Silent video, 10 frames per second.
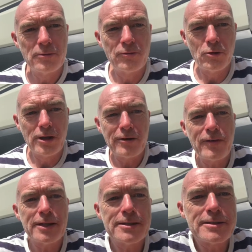for all our
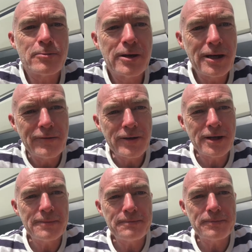vans, we have
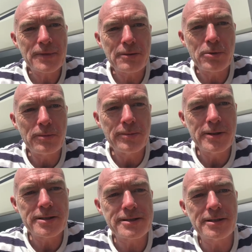um, a problem in
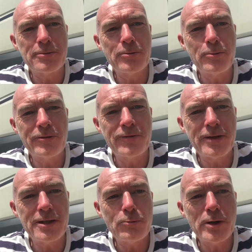the summer with
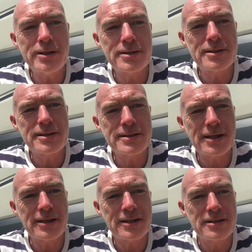the waste
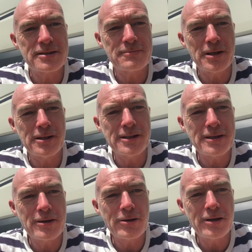tank
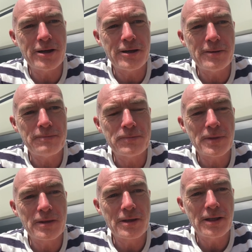smelling um,
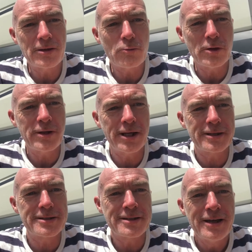like rotten
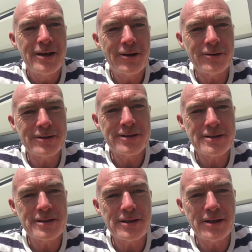eggs on
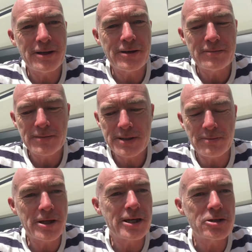uh, some
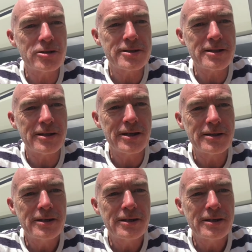occasions in the